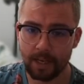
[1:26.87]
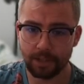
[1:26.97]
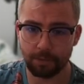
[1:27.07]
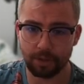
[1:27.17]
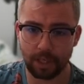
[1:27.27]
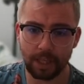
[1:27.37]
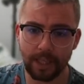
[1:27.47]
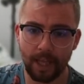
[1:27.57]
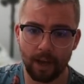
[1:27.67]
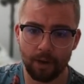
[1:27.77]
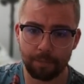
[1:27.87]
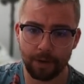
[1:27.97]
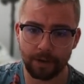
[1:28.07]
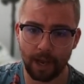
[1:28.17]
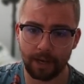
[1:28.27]
So just click that
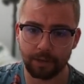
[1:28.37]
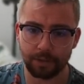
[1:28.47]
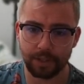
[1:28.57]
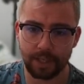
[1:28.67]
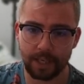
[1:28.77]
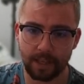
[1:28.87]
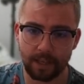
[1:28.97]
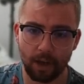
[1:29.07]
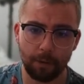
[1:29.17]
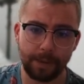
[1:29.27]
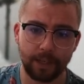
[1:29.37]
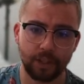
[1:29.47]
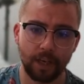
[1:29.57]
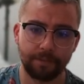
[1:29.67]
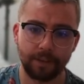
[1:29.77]
open and you'll see the OBS
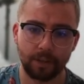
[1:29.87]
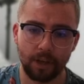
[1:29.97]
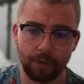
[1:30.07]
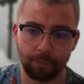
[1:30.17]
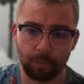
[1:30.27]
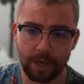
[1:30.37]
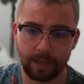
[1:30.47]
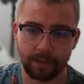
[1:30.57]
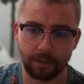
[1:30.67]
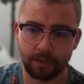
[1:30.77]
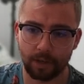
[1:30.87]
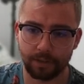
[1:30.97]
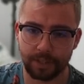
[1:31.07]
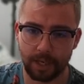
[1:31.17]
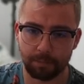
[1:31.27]
shader filter
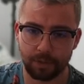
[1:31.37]
win.zip.